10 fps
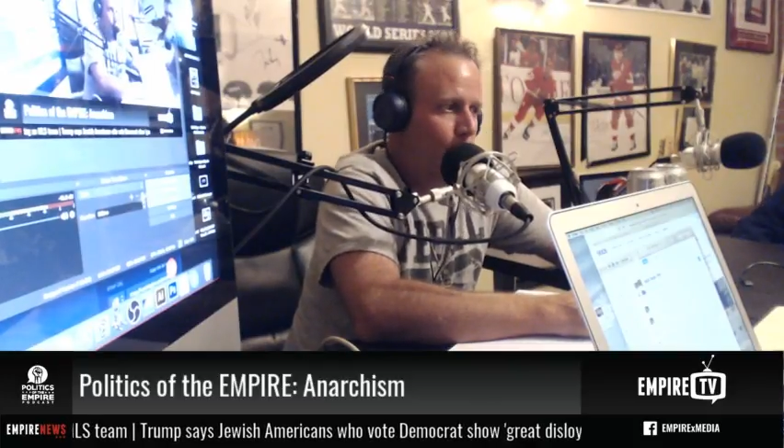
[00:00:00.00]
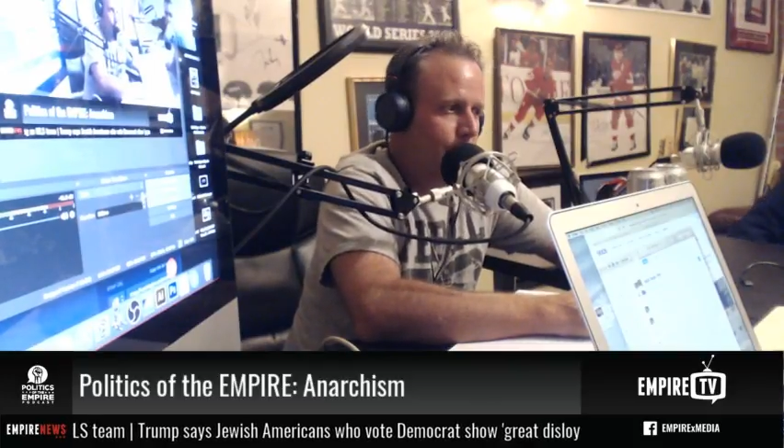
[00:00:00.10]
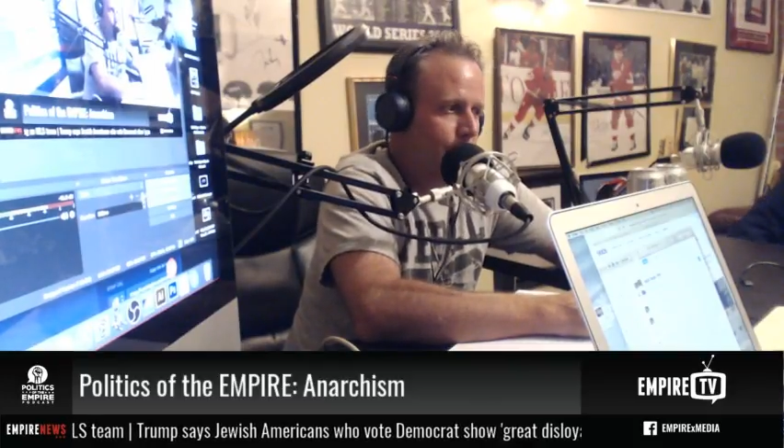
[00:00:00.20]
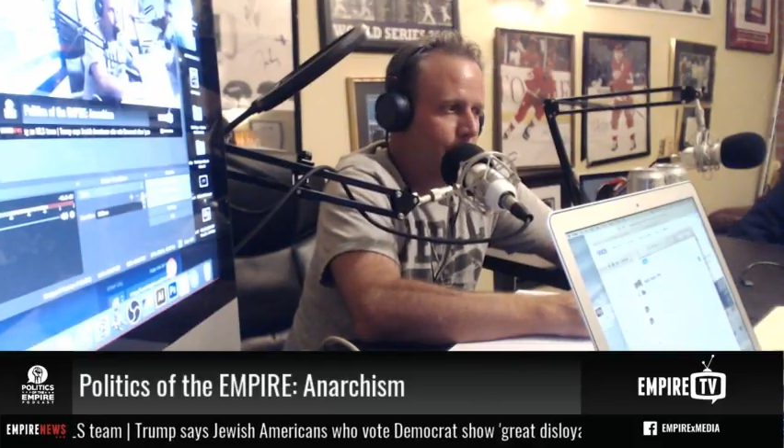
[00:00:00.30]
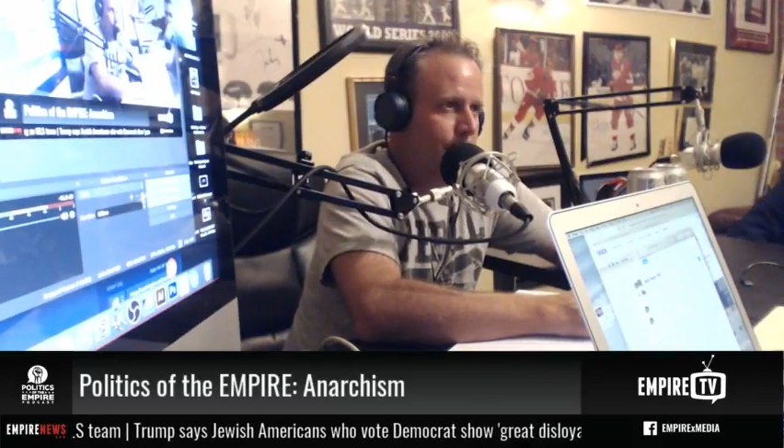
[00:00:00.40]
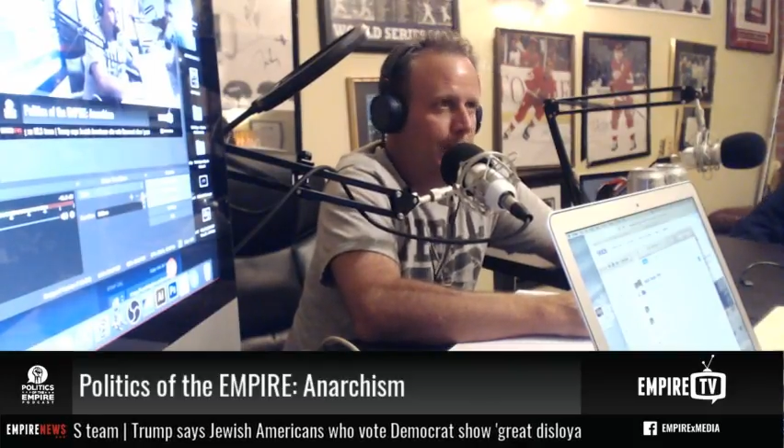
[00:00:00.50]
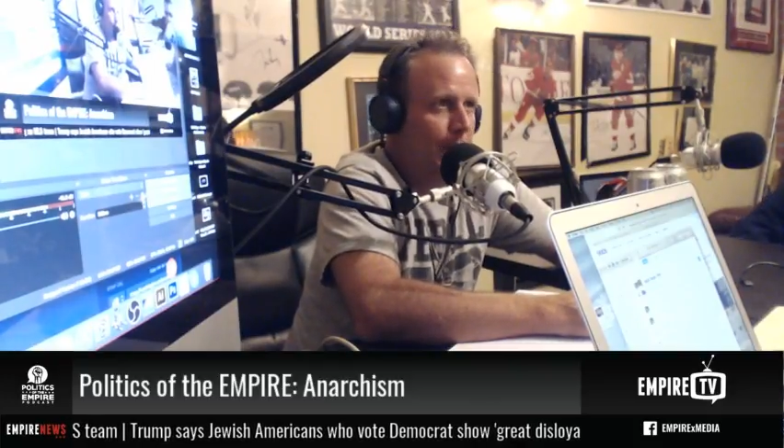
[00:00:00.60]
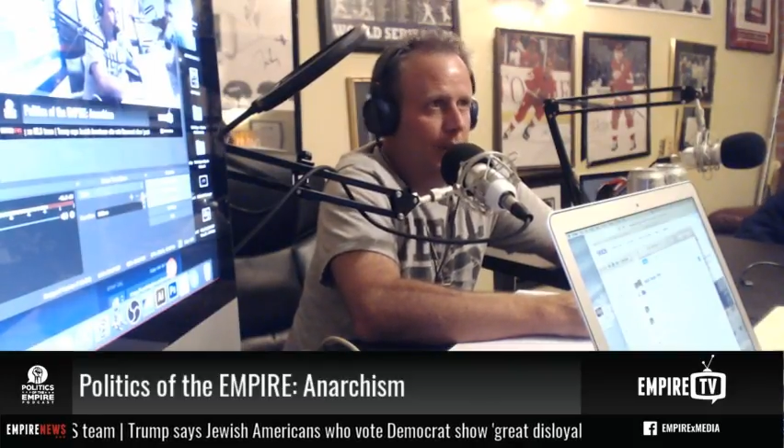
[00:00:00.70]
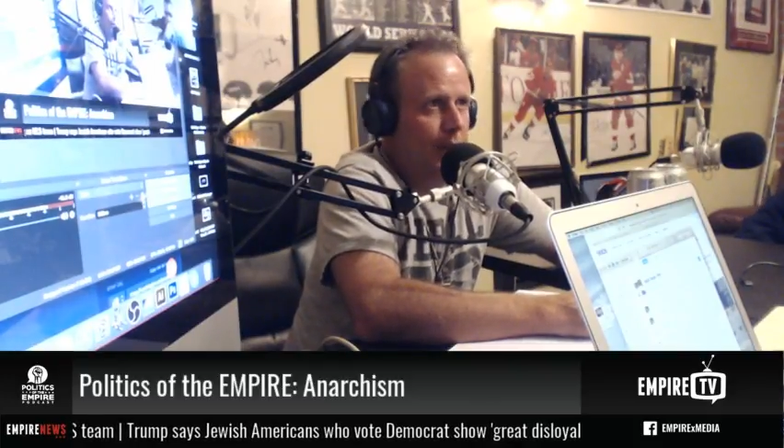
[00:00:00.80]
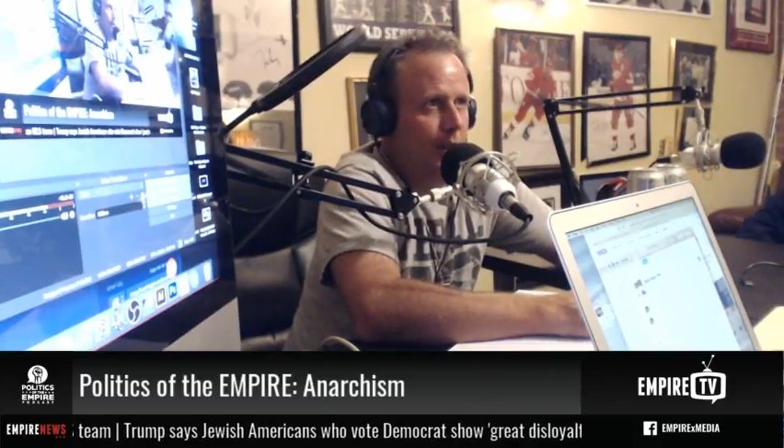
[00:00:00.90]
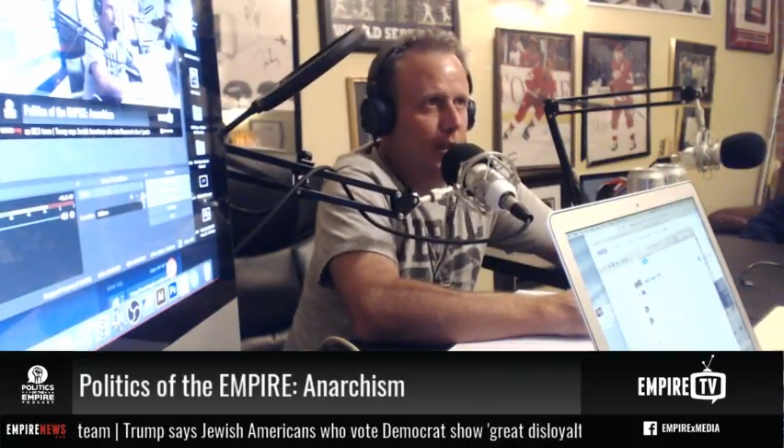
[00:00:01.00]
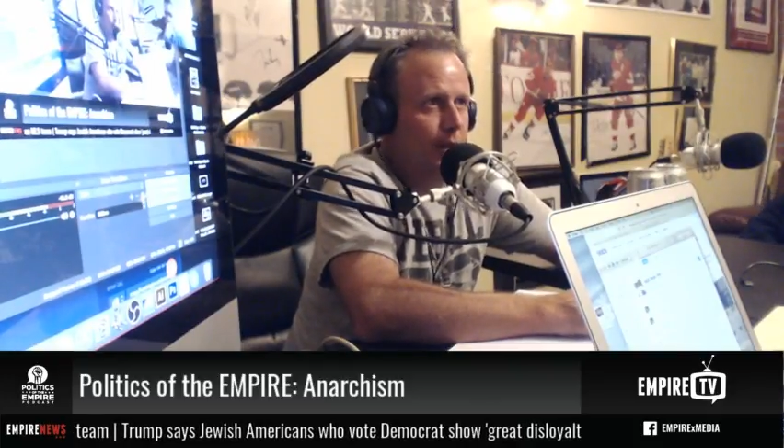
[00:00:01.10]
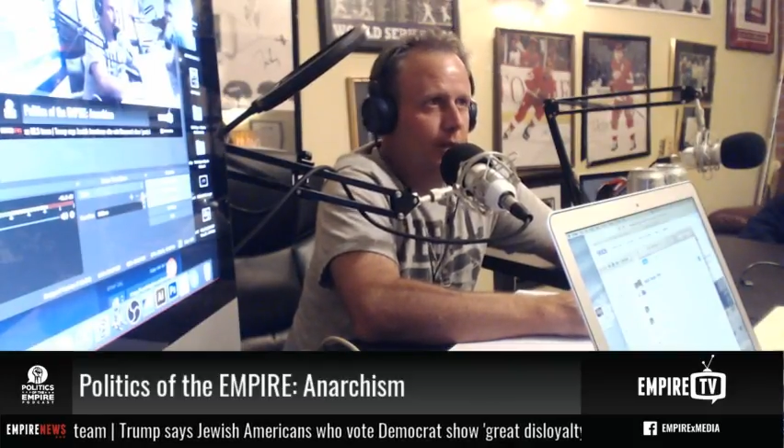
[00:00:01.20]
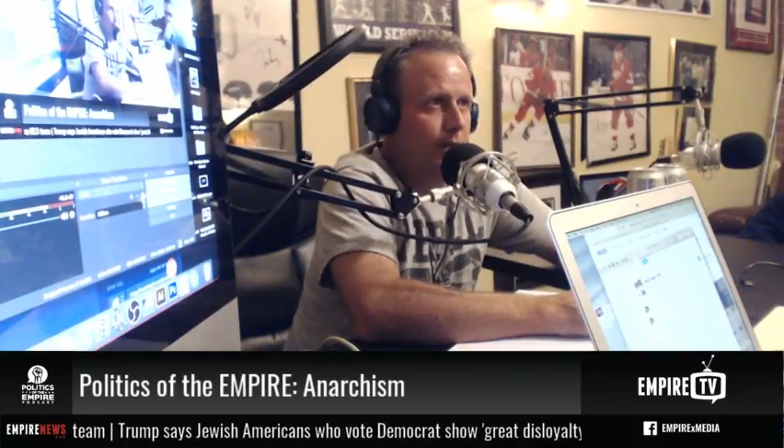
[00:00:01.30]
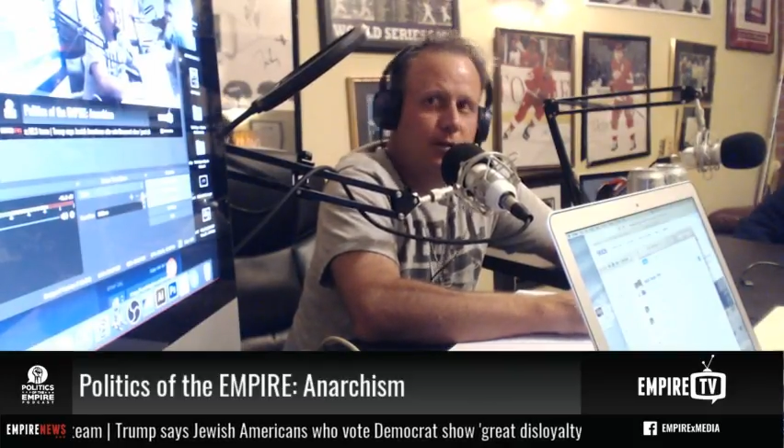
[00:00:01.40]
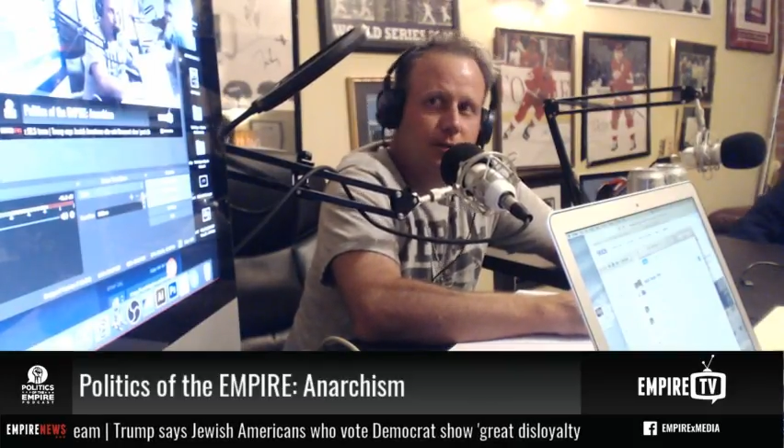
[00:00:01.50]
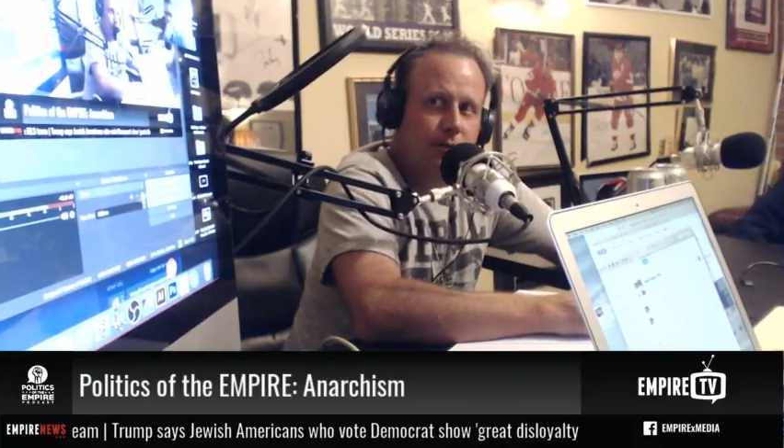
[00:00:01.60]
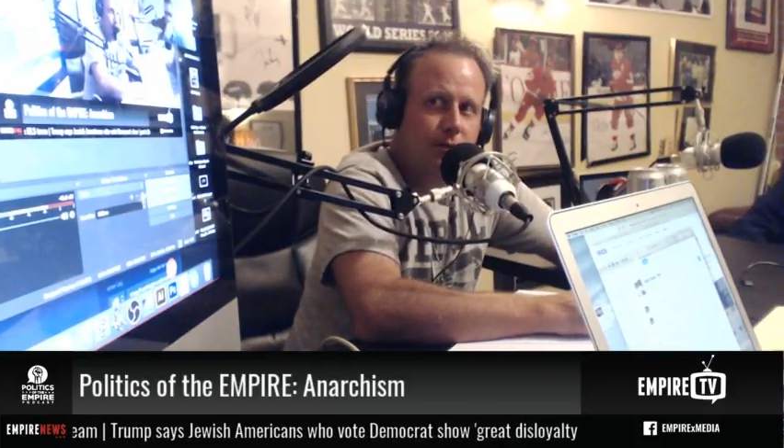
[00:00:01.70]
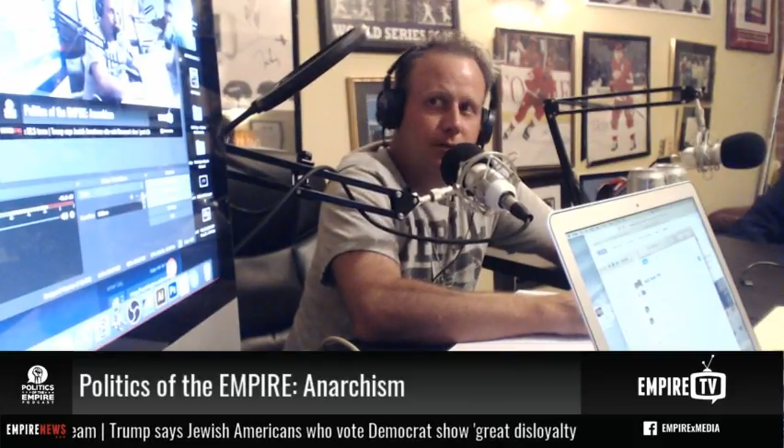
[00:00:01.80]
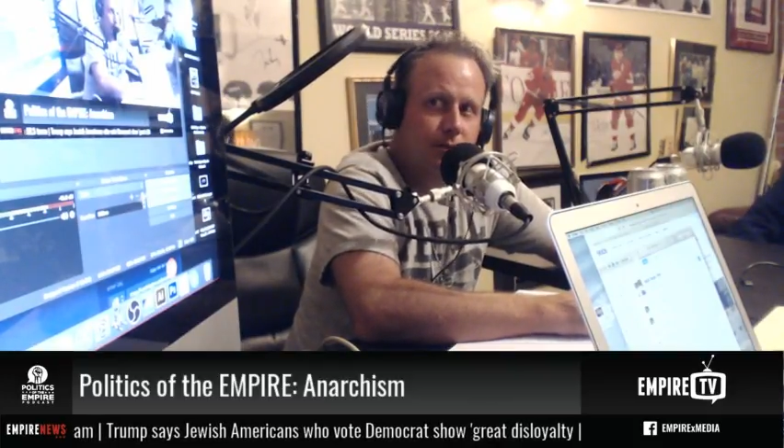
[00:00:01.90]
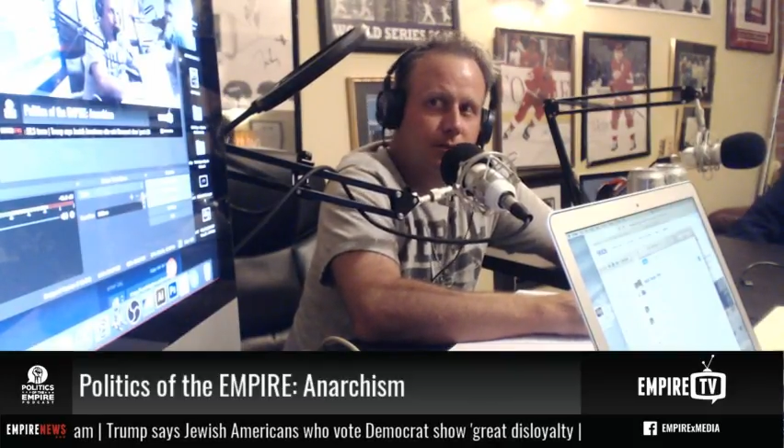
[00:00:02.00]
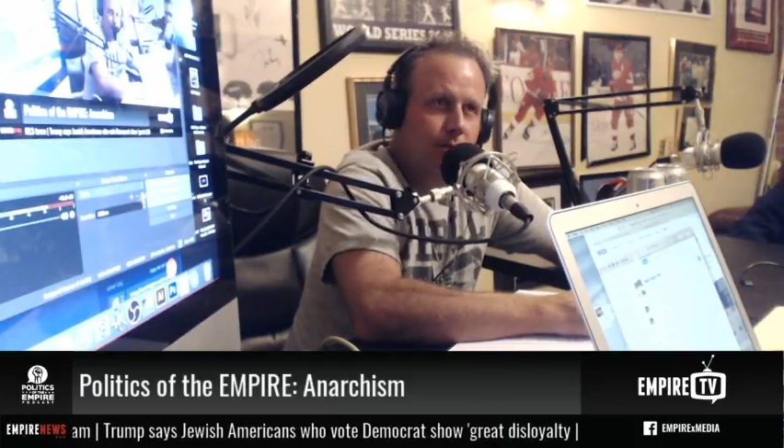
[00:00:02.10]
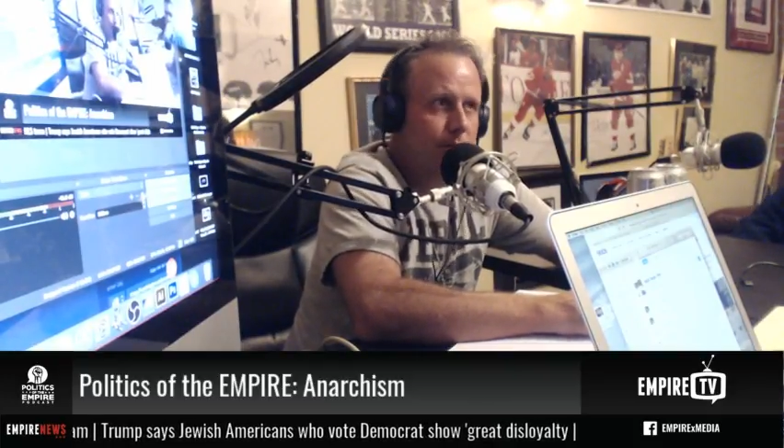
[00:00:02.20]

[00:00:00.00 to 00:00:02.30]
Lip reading: Hong Kong right now. You're